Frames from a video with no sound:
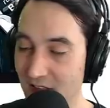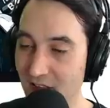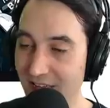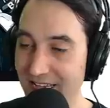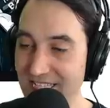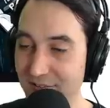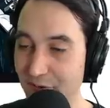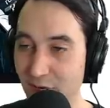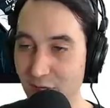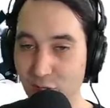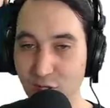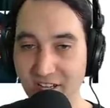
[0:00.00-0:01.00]
I guess if you want
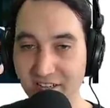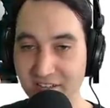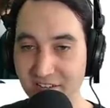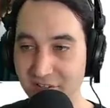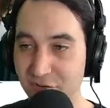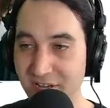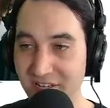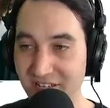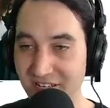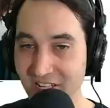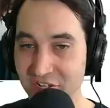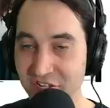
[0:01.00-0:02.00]
to look like a trendy
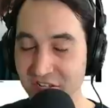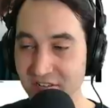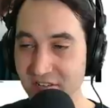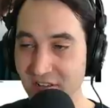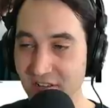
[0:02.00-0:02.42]
ninja.